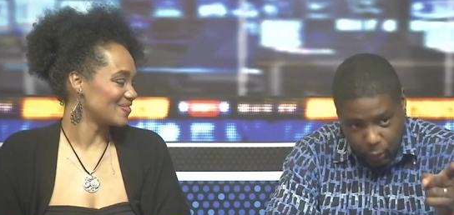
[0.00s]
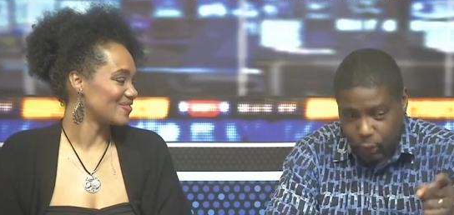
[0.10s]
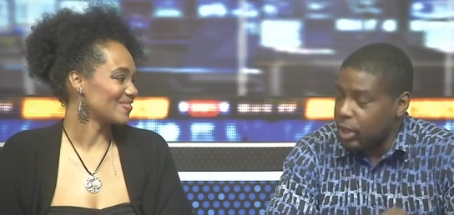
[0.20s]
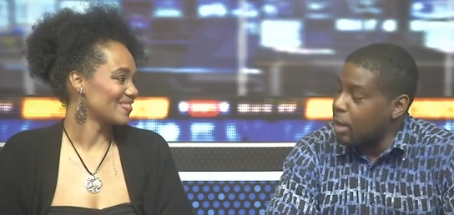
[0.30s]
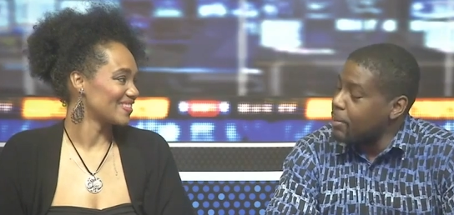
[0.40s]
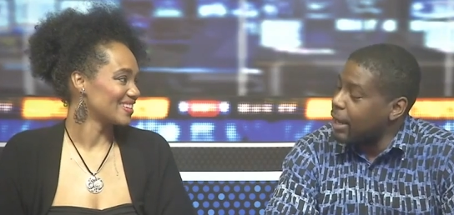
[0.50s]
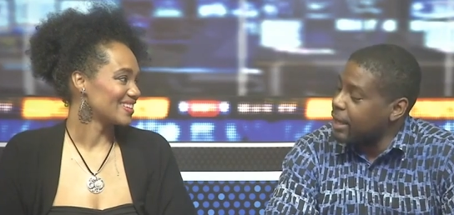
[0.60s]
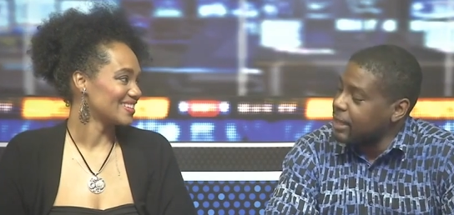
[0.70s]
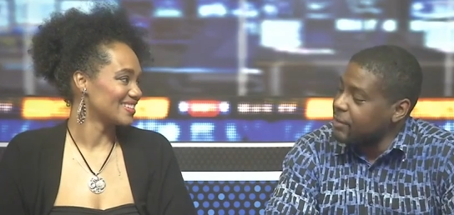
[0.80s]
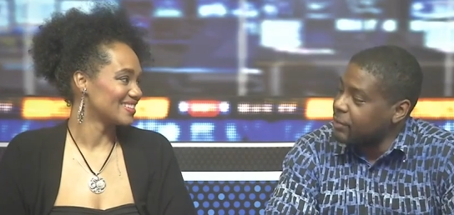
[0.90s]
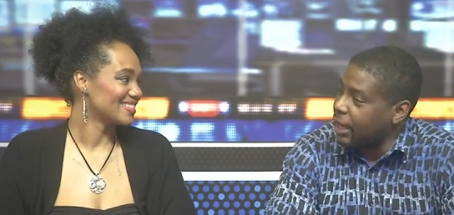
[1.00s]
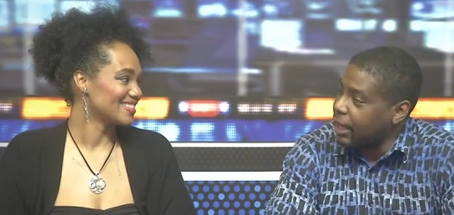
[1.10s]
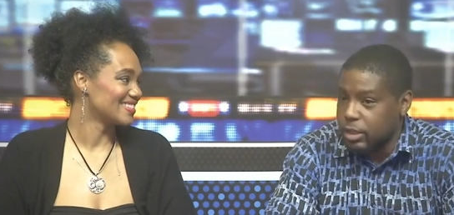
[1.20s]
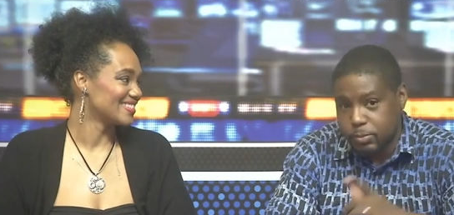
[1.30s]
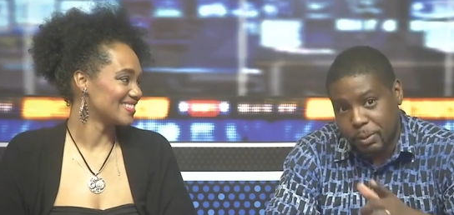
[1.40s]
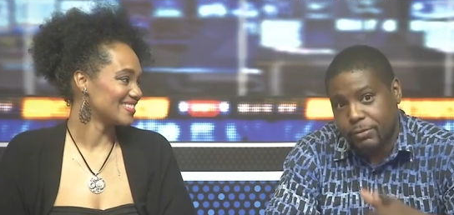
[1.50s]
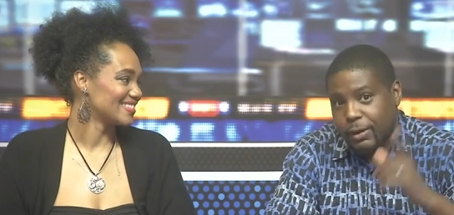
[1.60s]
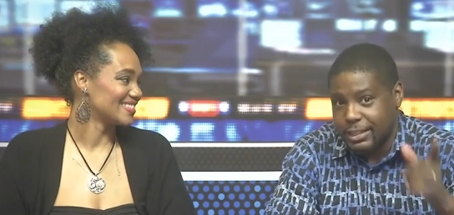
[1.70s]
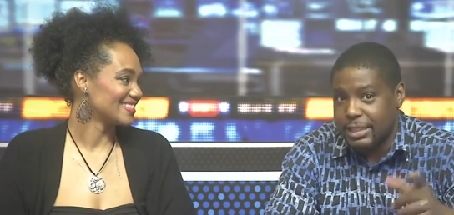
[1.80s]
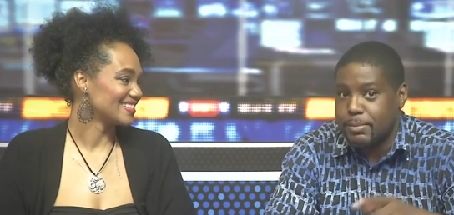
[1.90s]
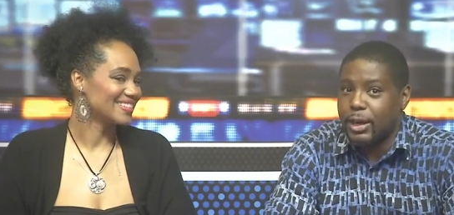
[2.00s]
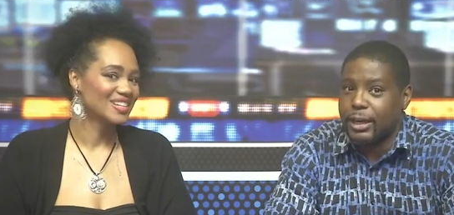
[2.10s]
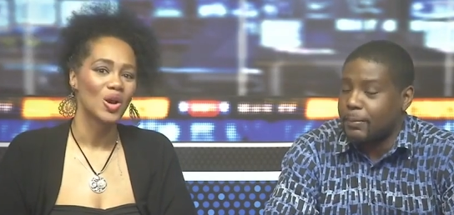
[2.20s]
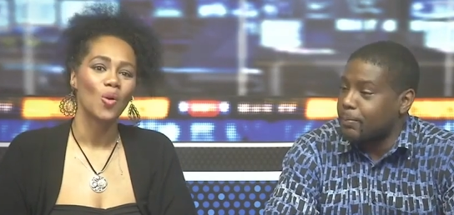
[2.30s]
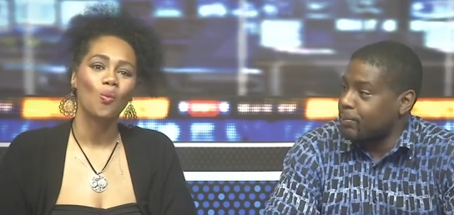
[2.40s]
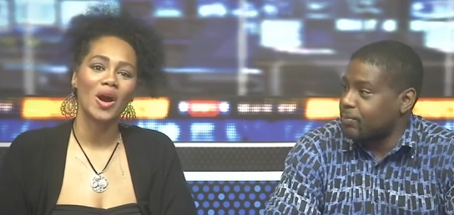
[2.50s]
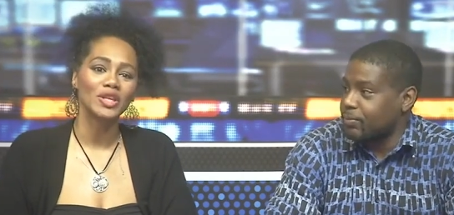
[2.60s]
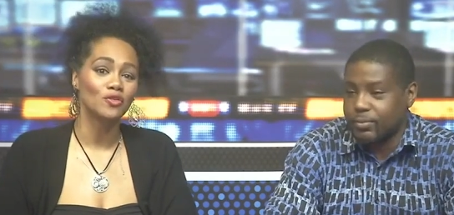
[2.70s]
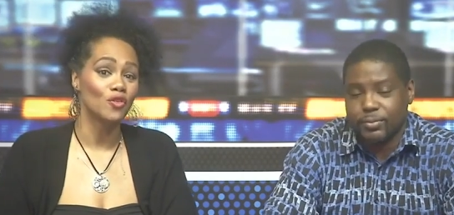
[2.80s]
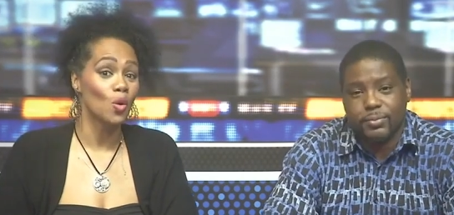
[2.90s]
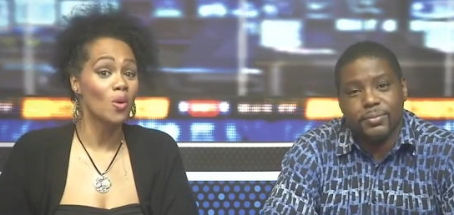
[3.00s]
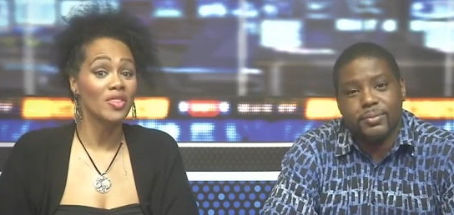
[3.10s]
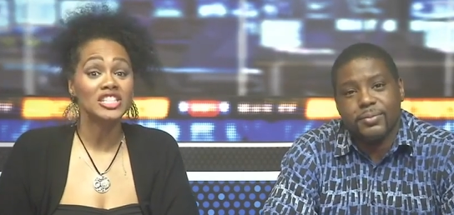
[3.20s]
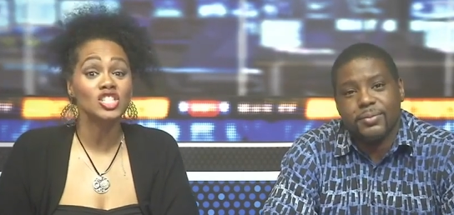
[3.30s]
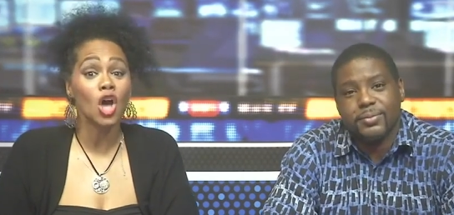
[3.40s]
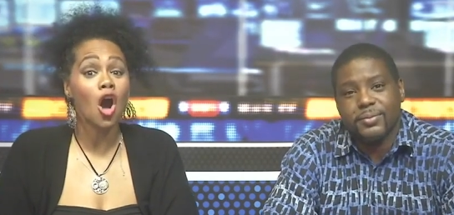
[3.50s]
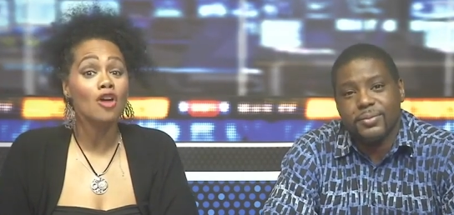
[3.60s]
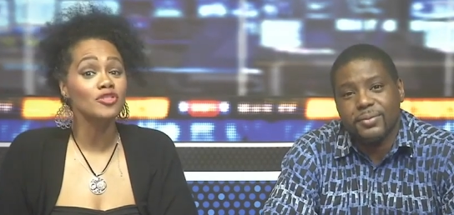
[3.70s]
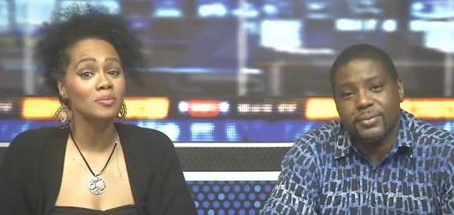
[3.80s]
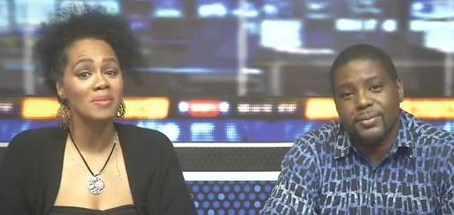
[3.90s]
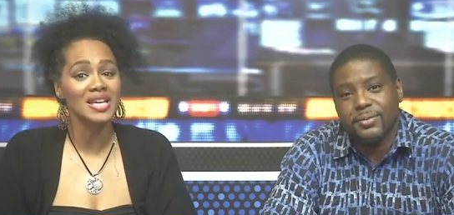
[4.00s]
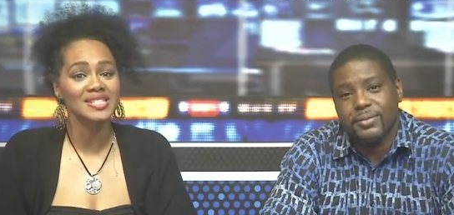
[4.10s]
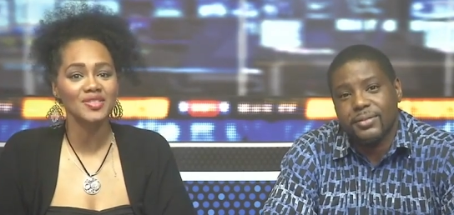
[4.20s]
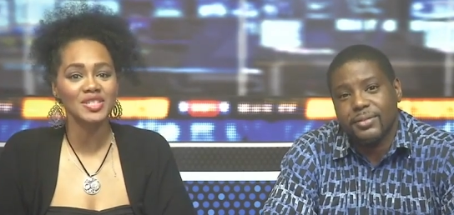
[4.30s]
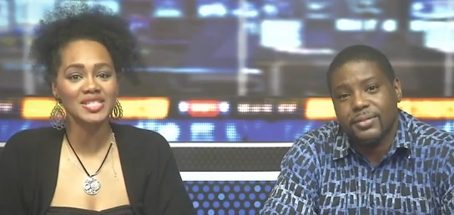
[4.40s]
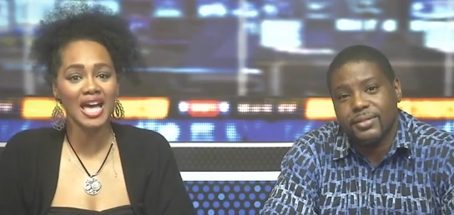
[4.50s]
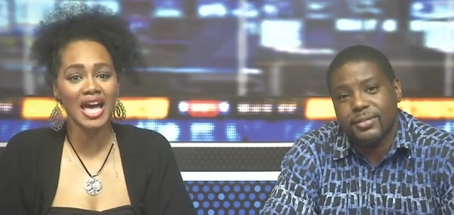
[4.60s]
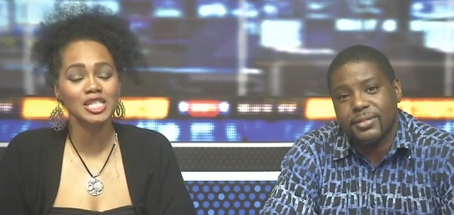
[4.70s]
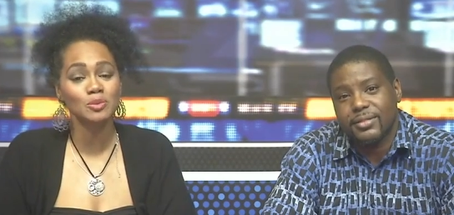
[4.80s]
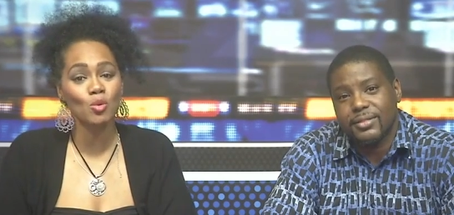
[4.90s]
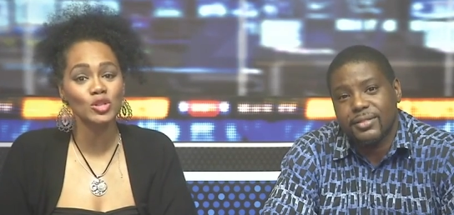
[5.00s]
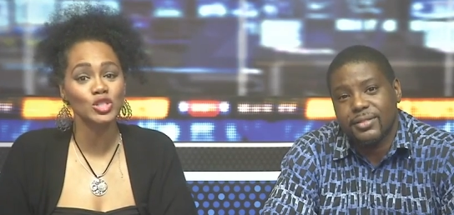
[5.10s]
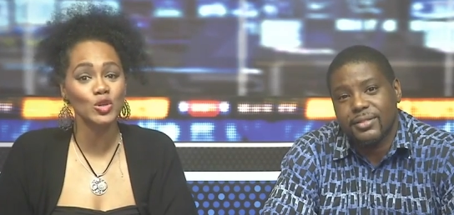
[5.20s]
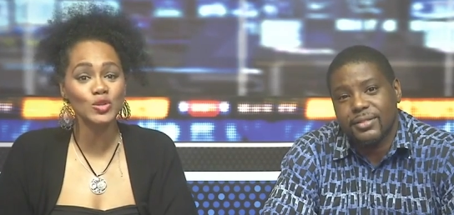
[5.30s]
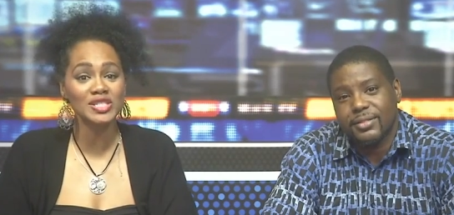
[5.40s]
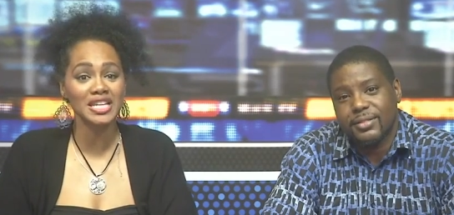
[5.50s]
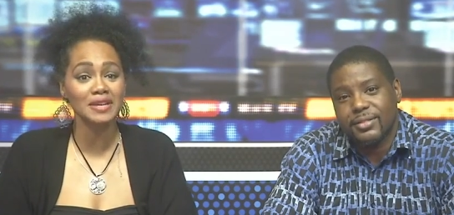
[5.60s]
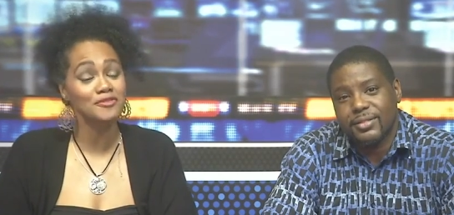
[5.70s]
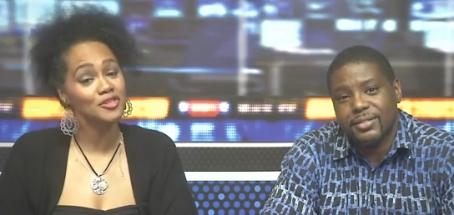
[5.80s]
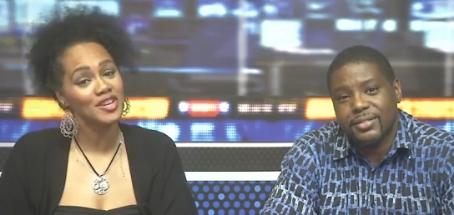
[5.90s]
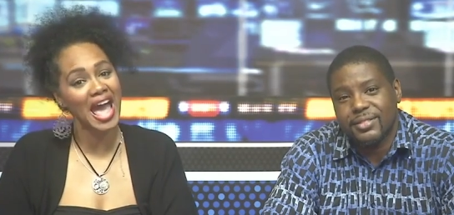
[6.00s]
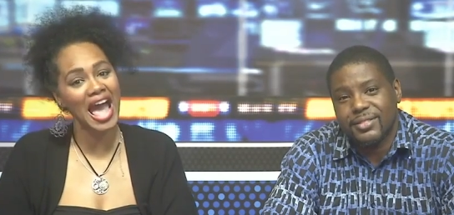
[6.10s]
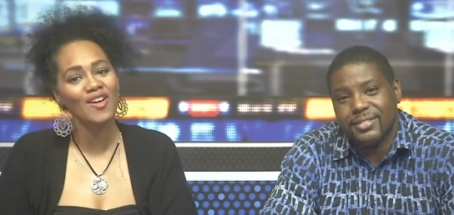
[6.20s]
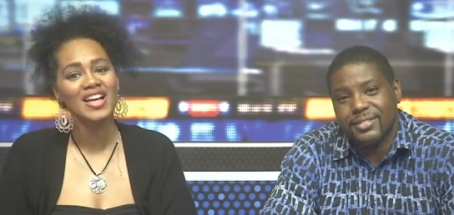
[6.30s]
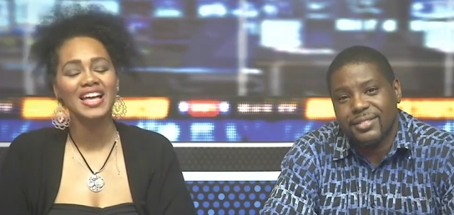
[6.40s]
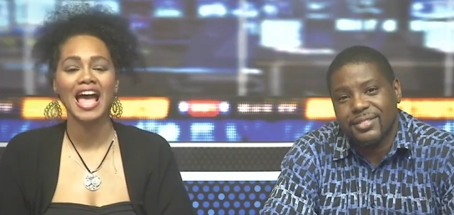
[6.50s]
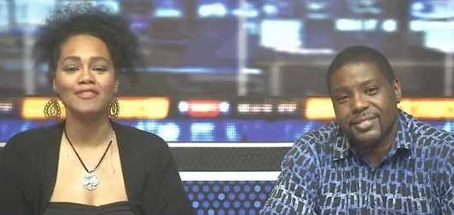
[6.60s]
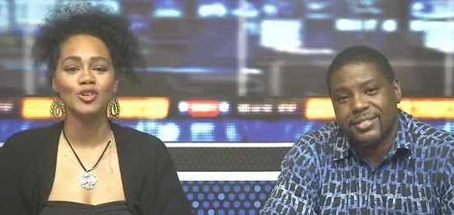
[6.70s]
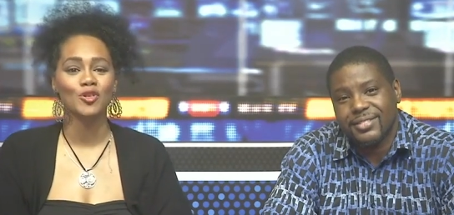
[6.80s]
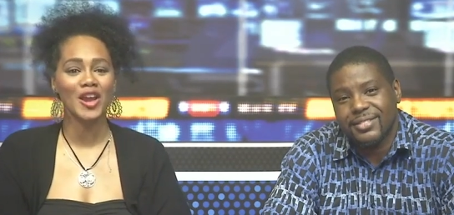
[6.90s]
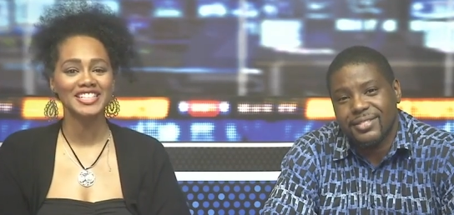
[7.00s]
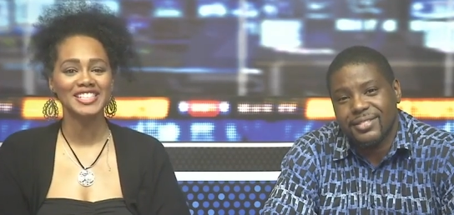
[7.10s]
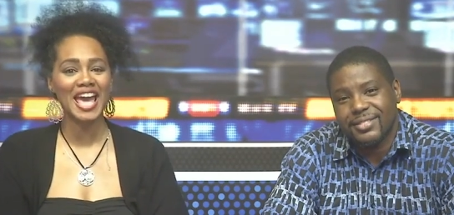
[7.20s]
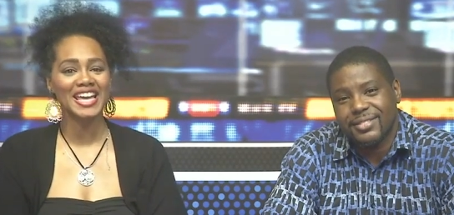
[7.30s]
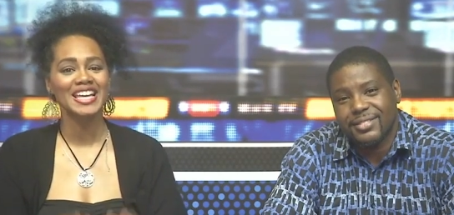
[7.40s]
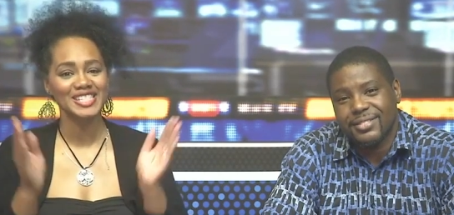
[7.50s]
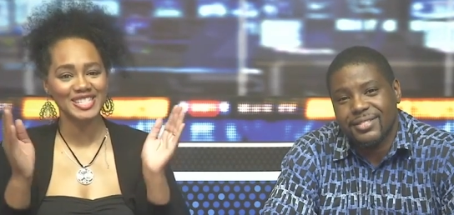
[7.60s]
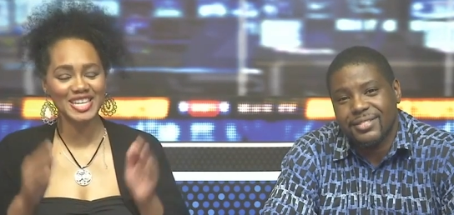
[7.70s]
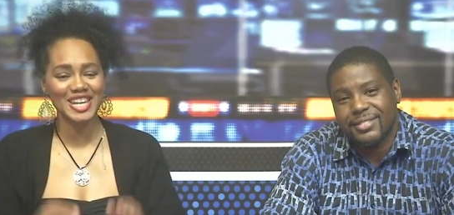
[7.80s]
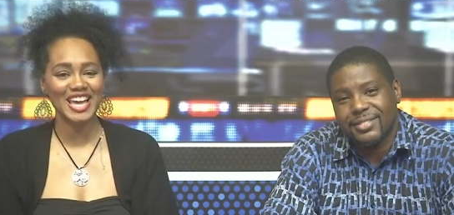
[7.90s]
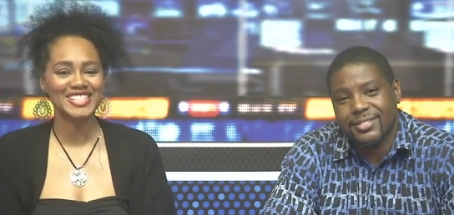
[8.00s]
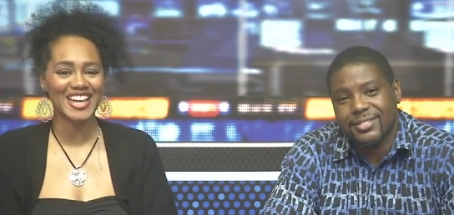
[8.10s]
Speaker 1: on David Haye and those big fights in America.
Speaker 2: Wonderful. Well, that's all from us and the Sky Sports News team for now. Have a great day. See you next